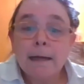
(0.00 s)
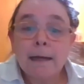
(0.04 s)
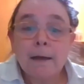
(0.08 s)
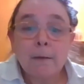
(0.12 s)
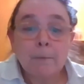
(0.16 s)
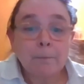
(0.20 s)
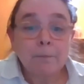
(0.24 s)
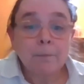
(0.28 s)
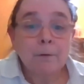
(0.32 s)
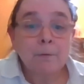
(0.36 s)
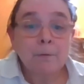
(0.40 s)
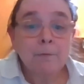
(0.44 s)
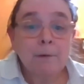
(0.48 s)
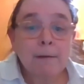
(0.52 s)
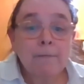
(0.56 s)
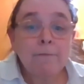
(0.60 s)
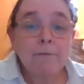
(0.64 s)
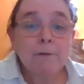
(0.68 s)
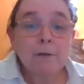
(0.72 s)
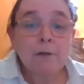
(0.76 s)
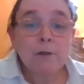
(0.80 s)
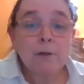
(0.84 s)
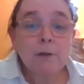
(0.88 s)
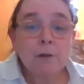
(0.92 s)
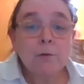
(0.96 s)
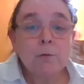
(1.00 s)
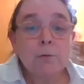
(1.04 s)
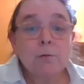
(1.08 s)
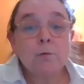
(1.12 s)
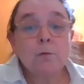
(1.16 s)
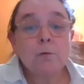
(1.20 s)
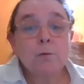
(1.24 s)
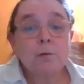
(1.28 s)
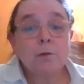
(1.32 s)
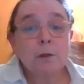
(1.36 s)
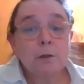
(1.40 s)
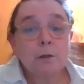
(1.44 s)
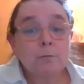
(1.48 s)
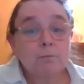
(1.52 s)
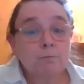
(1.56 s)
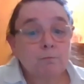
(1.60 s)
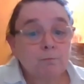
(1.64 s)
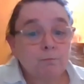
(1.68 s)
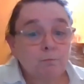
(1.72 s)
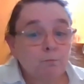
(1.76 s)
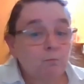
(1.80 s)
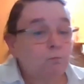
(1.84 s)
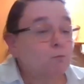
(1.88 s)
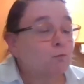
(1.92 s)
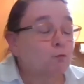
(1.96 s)
Now, the reference to, to
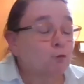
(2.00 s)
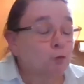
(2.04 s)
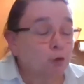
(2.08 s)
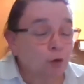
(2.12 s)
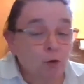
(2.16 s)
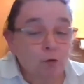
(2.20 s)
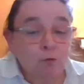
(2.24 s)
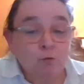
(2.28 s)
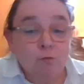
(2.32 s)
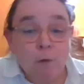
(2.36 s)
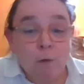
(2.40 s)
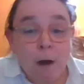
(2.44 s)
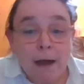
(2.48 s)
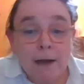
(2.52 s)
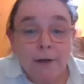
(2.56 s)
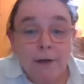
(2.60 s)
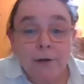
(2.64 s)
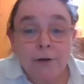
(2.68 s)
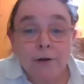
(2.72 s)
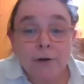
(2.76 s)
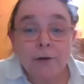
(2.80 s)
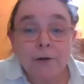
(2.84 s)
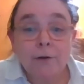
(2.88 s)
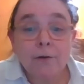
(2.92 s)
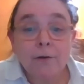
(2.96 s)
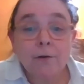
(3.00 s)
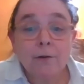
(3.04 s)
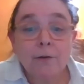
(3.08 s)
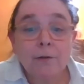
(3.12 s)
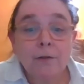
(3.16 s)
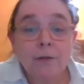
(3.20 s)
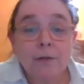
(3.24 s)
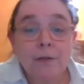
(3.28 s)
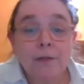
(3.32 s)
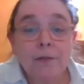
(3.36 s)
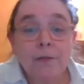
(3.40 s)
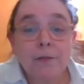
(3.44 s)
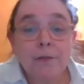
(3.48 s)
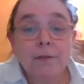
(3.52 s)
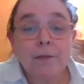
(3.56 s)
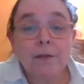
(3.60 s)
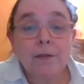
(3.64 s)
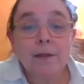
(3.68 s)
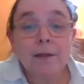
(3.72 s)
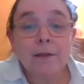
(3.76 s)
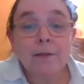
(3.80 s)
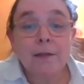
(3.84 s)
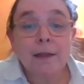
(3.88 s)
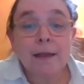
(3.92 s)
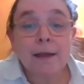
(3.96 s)
the rottener
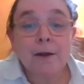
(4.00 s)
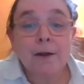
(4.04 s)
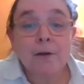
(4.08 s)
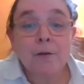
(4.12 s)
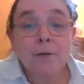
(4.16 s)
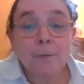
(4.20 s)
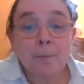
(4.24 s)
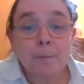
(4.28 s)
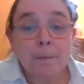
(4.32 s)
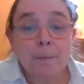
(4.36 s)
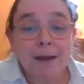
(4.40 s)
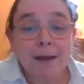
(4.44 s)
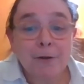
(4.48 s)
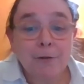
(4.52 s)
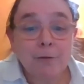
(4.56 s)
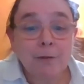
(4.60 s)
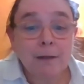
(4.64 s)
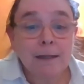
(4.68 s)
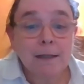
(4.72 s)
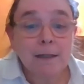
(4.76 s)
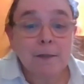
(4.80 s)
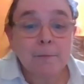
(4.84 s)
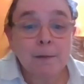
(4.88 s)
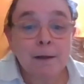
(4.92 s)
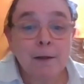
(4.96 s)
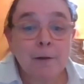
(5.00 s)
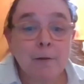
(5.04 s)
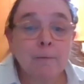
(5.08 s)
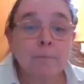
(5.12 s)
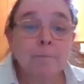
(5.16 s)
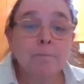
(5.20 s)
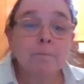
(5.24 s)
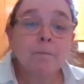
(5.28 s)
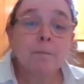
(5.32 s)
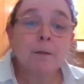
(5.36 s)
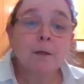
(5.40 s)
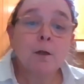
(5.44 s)
they are, the better they smell.